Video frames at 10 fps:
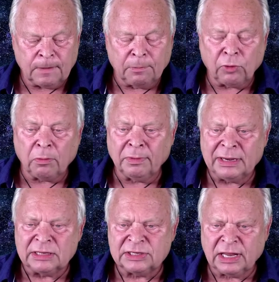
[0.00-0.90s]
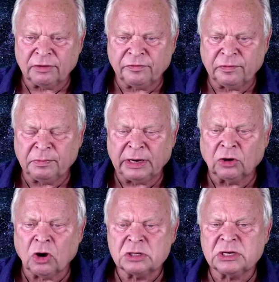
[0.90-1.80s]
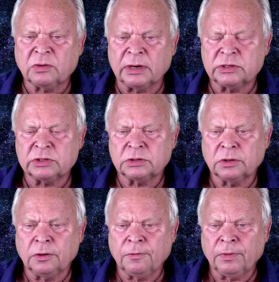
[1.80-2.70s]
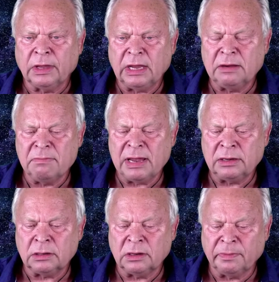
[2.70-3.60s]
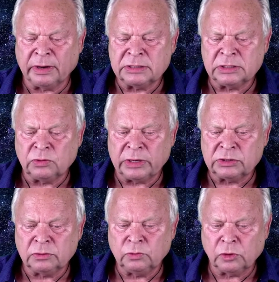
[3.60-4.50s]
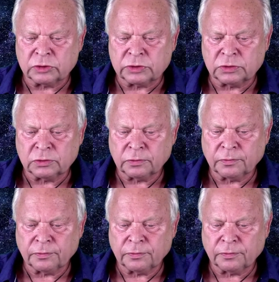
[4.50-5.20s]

a problem in itself, but in consequence, it made the body situation worse.